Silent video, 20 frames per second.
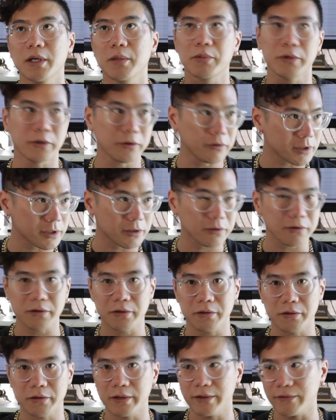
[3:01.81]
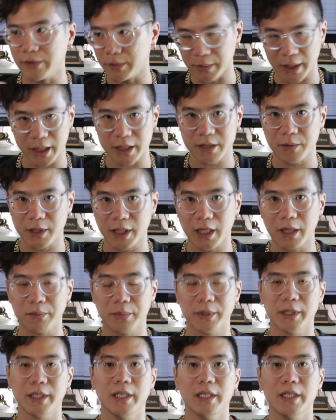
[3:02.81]
a producer or even management
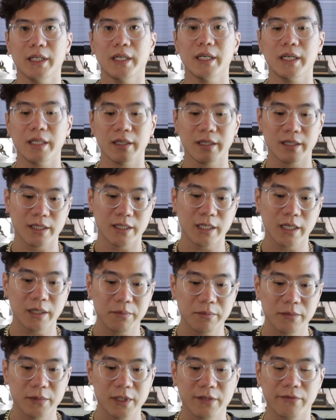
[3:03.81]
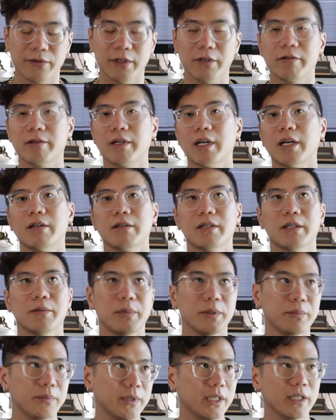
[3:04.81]
company, getting the stems, figuring out
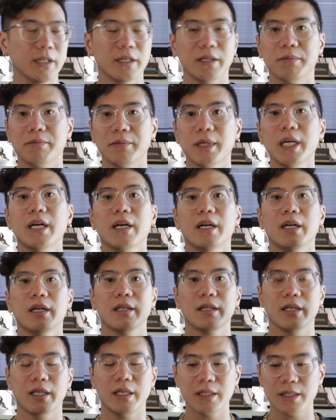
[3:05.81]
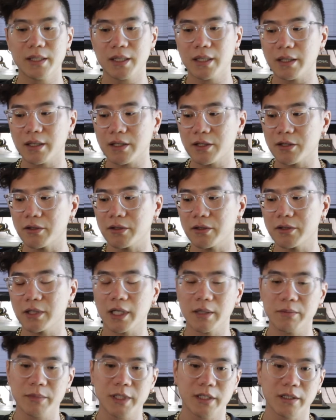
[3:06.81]
the BPM, the key signature,
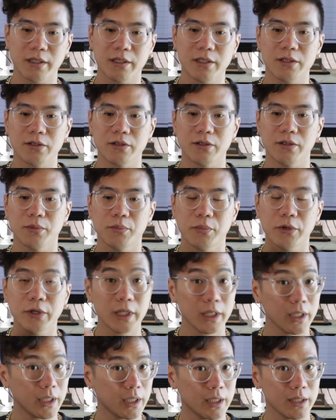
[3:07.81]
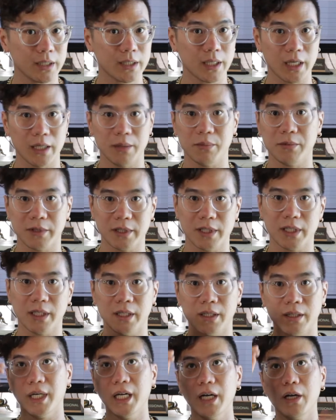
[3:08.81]
time signature, putting it into
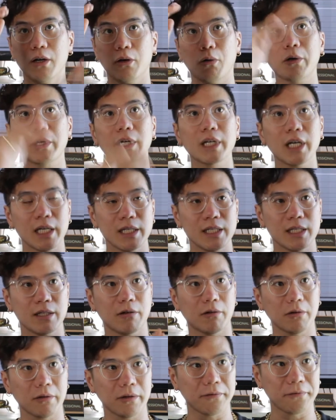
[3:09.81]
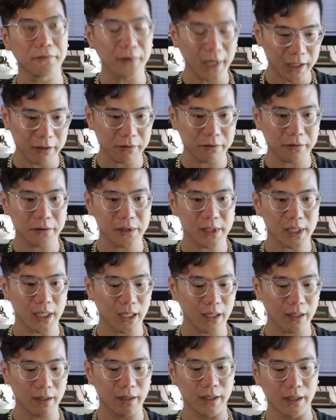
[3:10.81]
Ableton, organizing all the files,
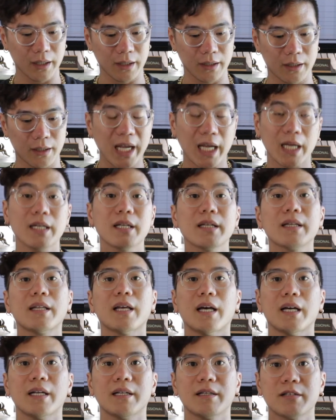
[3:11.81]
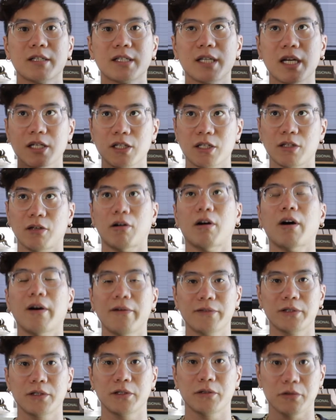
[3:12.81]
and then handing that session
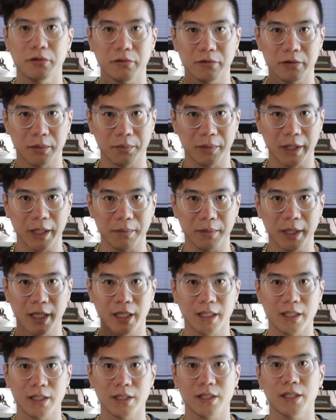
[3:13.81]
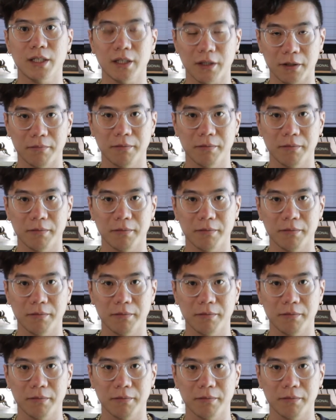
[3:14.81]
off to the playback engineer.